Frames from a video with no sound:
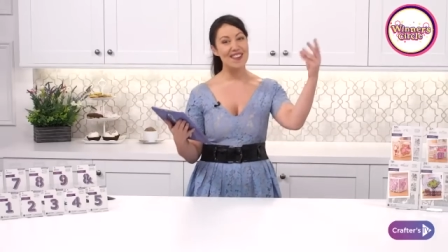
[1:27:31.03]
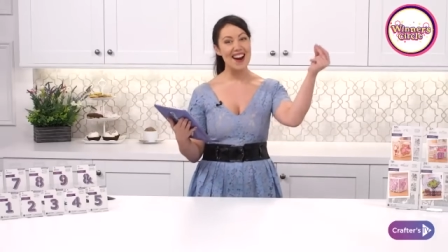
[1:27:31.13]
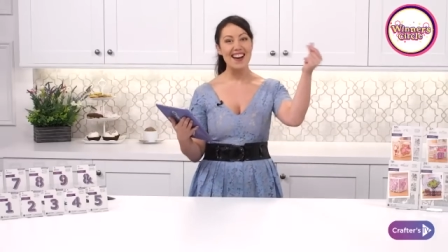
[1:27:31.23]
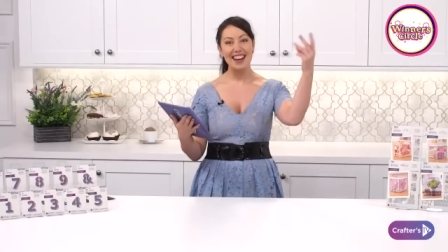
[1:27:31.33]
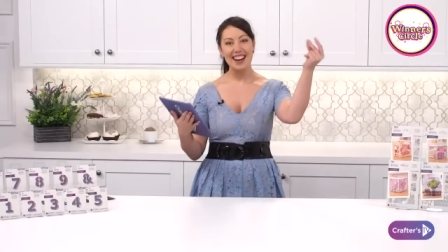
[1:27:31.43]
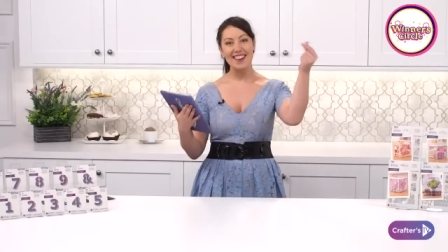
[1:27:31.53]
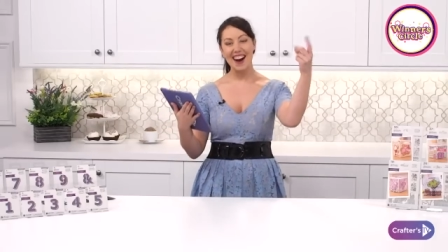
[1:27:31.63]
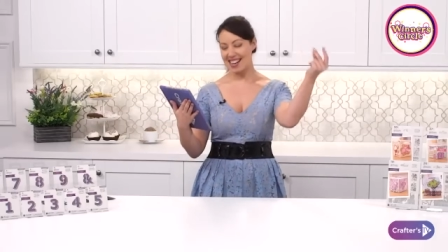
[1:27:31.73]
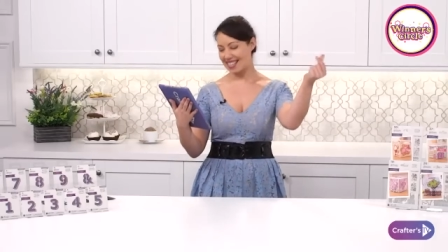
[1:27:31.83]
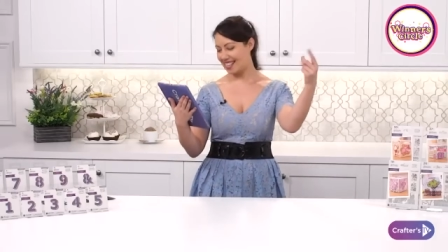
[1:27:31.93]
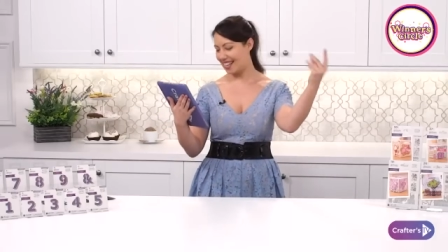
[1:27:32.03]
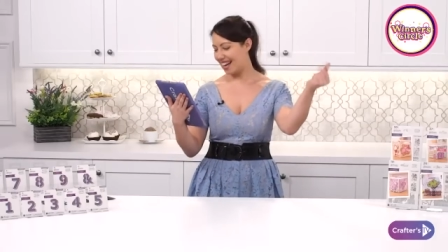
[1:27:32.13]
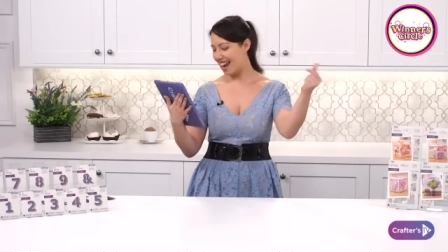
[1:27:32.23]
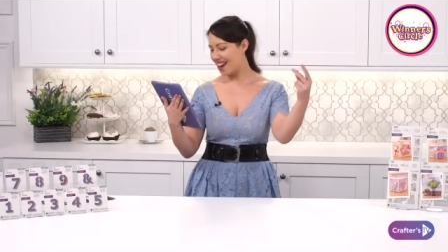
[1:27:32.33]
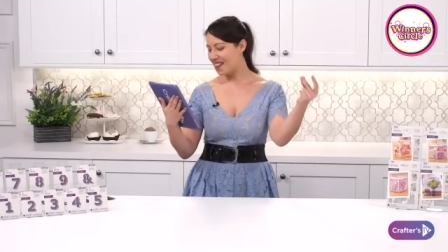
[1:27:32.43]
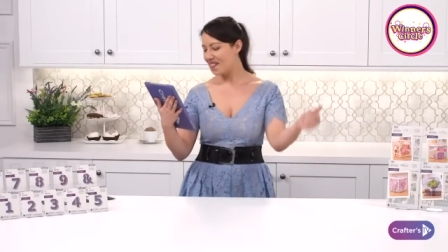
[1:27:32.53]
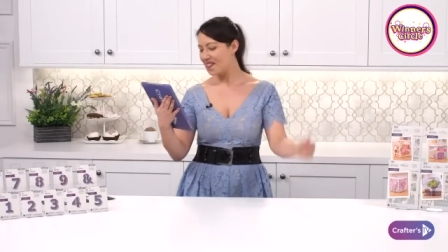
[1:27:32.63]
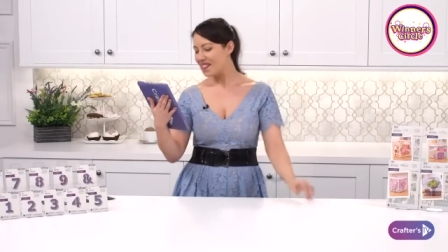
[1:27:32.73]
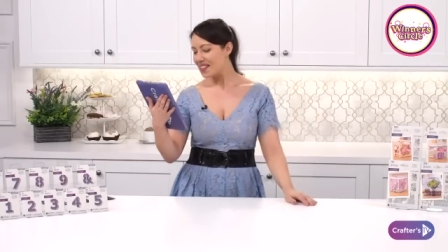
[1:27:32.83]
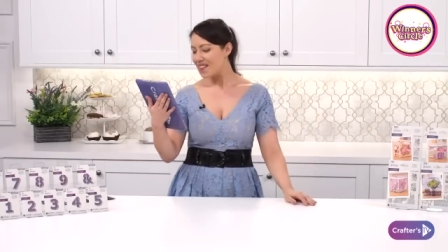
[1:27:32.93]
winner. Excellent, congrats well to done, you.
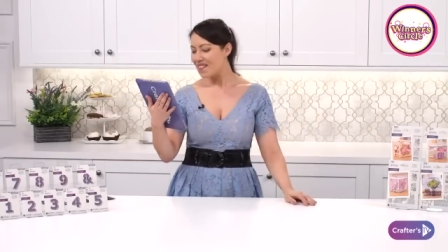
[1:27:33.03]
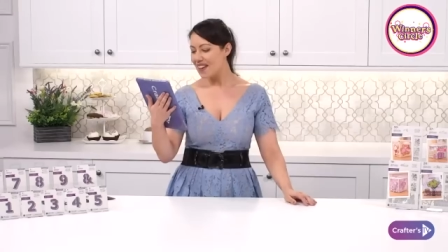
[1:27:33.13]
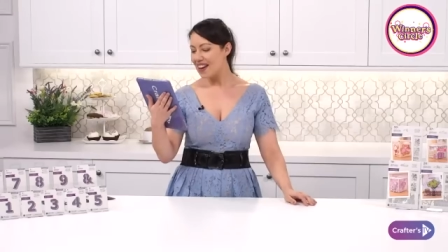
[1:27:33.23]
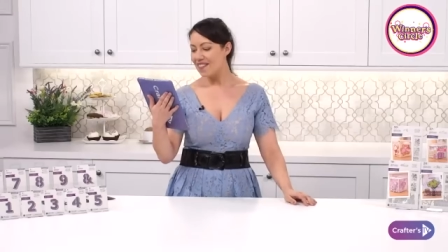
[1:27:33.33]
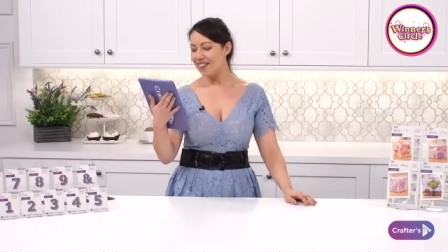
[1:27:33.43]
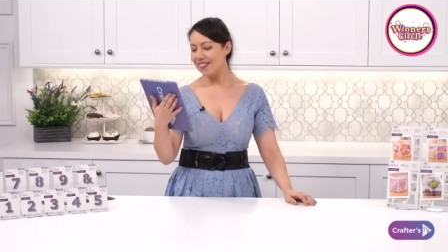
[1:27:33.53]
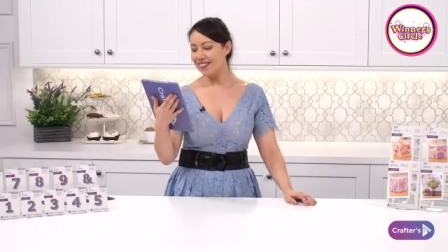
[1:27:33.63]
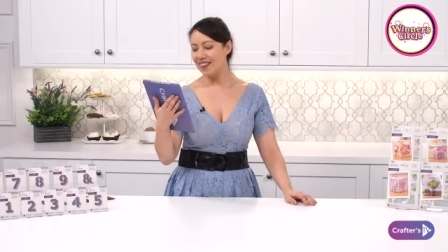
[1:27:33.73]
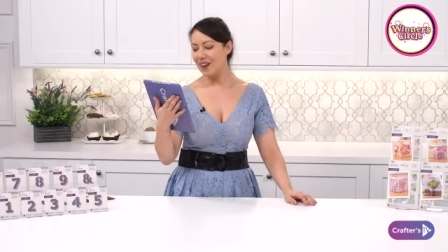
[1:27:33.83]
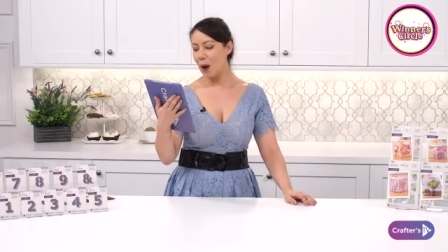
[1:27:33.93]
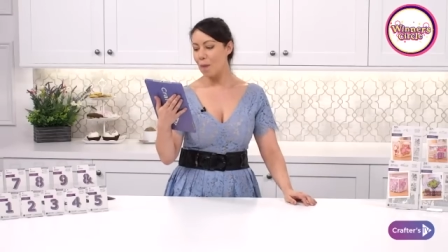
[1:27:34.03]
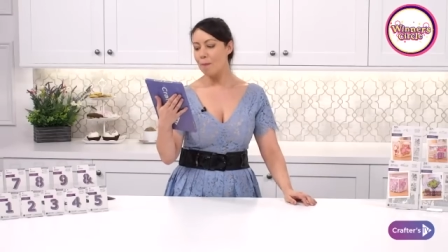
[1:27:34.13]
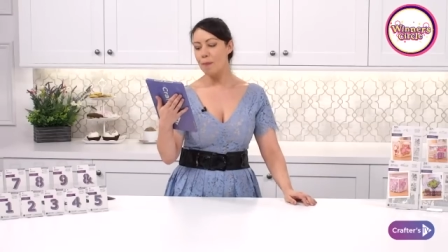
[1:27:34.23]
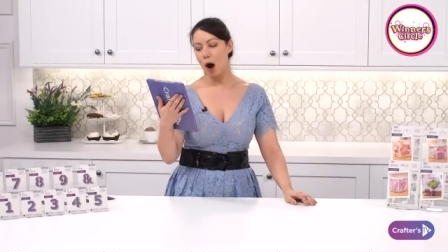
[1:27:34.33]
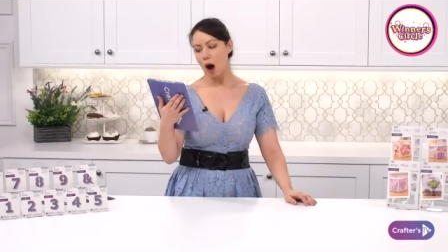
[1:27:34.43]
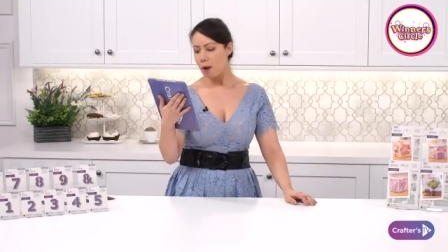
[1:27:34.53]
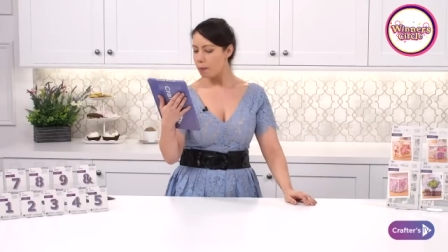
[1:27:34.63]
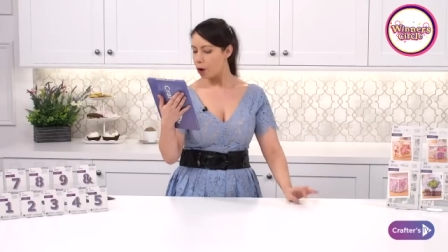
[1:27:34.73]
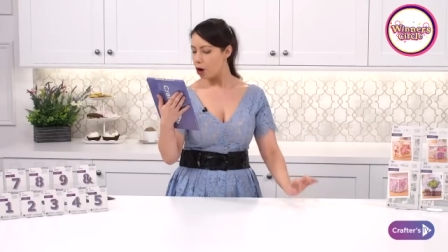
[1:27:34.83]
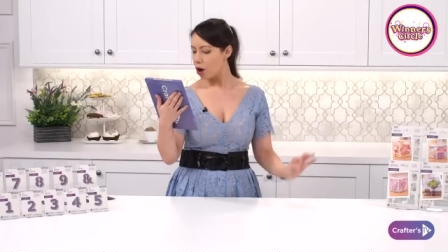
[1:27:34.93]
Dawn. We have also got
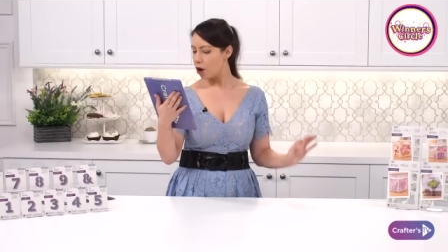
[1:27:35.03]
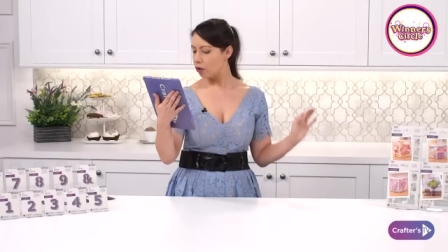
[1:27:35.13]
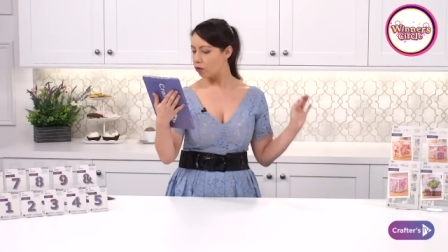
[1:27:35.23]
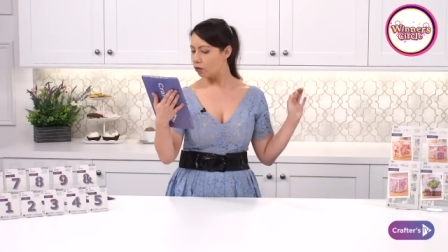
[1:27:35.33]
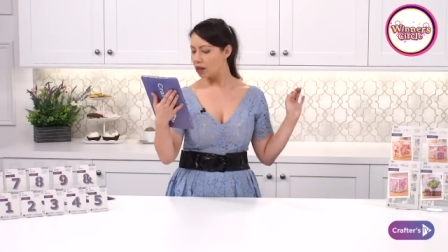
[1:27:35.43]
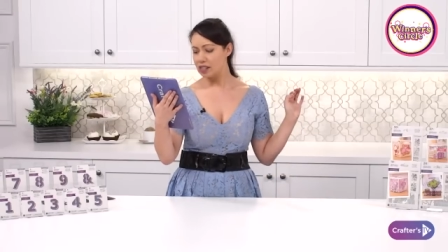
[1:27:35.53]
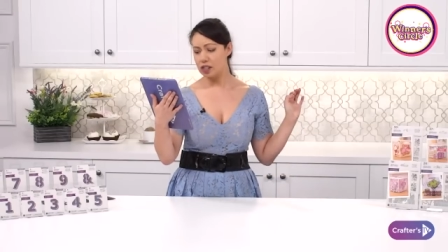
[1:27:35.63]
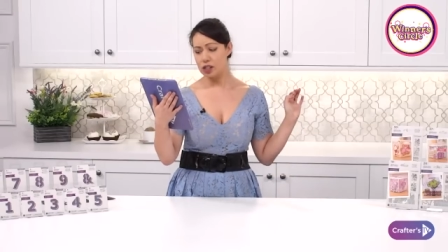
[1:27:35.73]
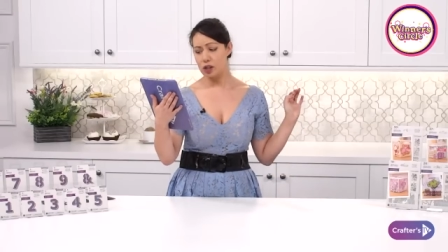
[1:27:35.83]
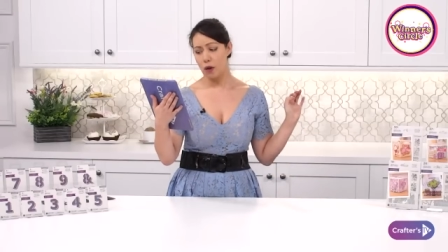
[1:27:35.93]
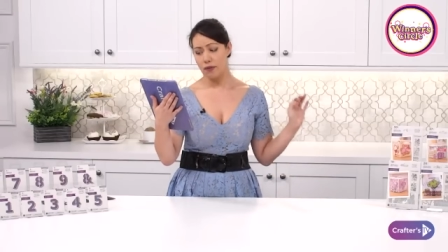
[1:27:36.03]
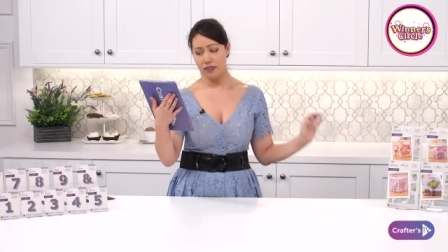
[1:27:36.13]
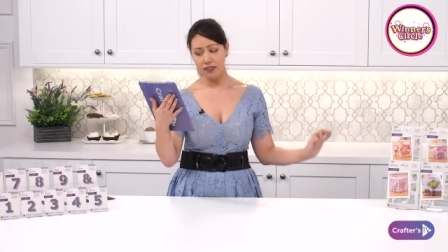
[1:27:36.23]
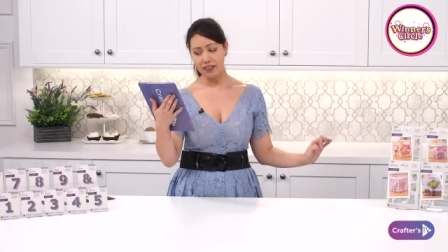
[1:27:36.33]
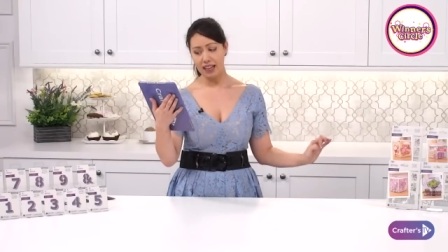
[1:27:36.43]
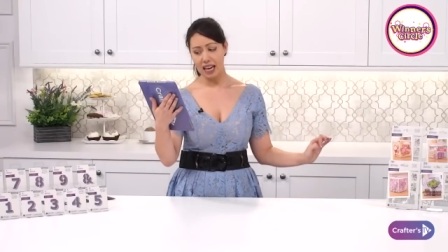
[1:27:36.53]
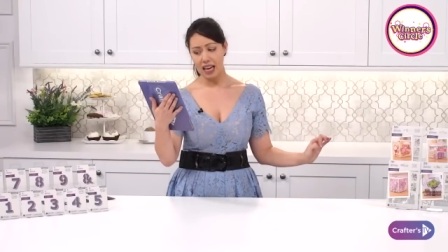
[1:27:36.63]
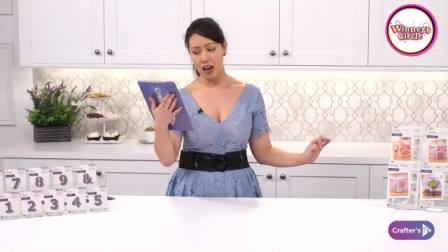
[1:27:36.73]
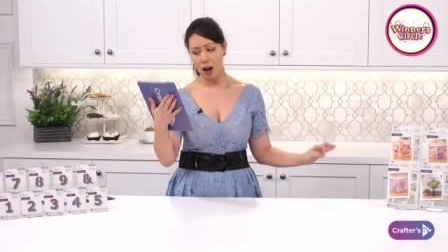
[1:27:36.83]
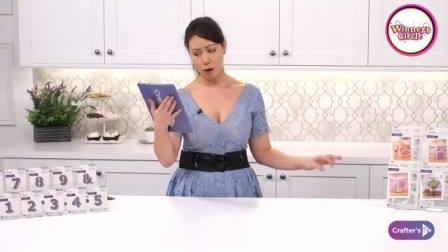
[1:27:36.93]
Barbara Raskowski.
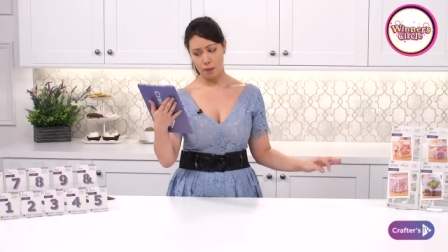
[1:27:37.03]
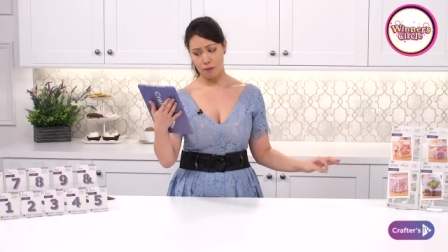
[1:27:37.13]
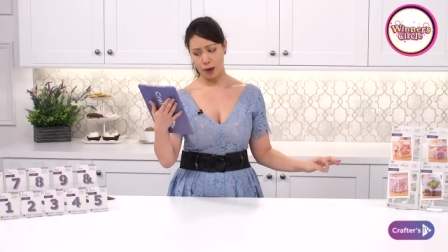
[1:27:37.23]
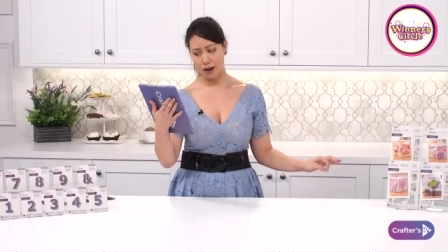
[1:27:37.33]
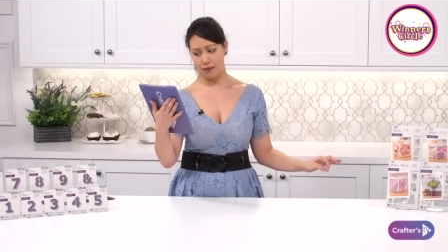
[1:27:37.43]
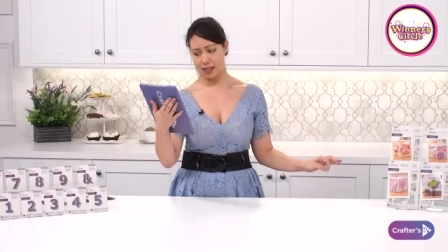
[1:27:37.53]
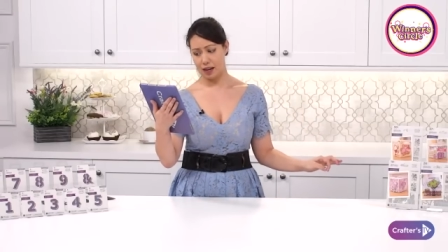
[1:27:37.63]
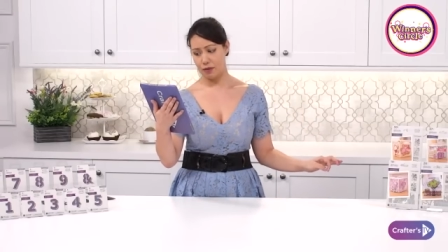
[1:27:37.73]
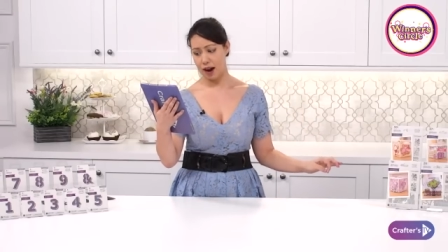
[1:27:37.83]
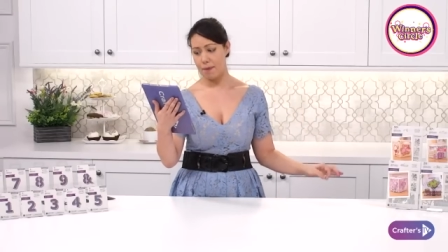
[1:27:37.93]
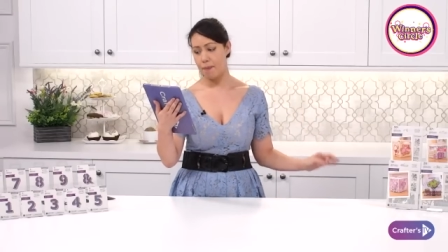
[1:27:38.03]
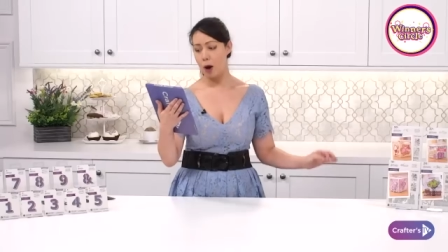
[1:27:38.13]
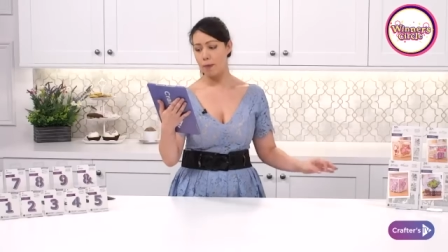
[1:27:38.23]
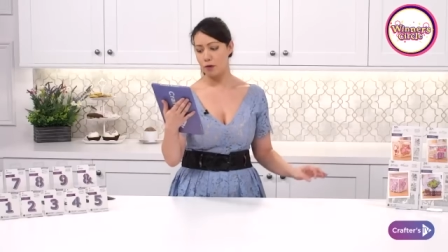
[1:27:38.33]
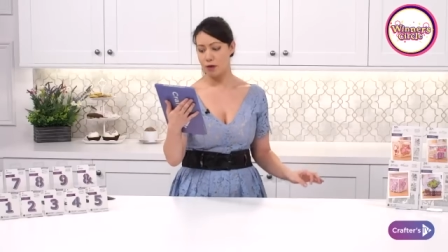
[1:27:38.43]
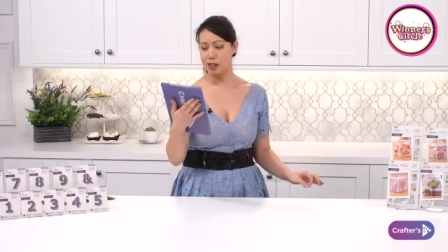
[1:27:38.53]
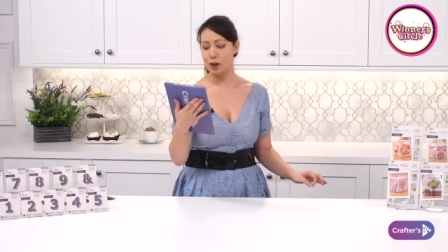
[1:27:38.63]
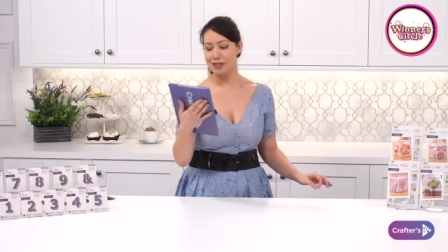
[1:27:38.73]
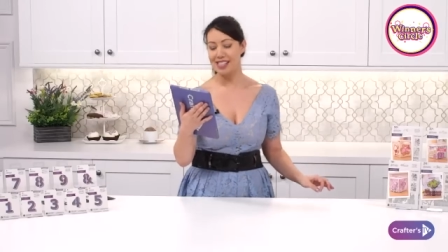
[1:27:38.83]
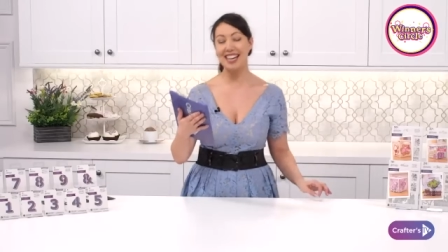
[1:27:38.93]
I hope I've pronounced that right. Barbara
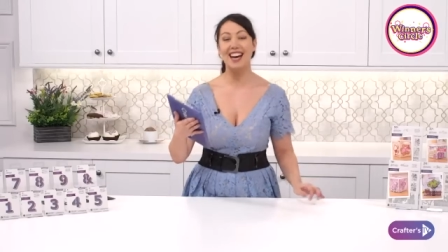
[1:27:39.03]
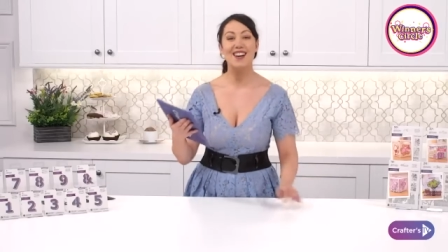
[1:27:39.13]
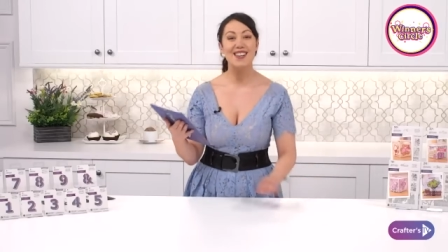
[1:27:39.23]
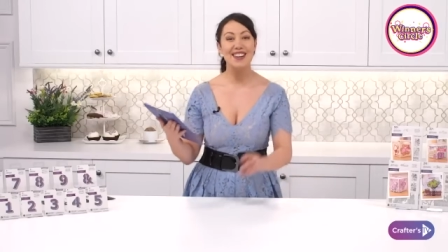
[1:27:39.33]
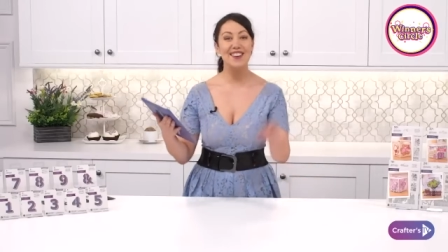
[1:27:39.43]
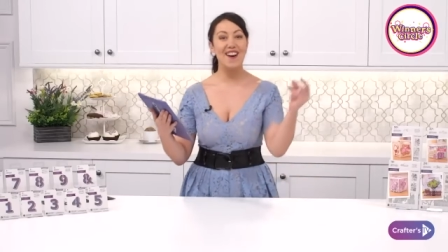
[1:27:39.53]
Raskowski, excellent. You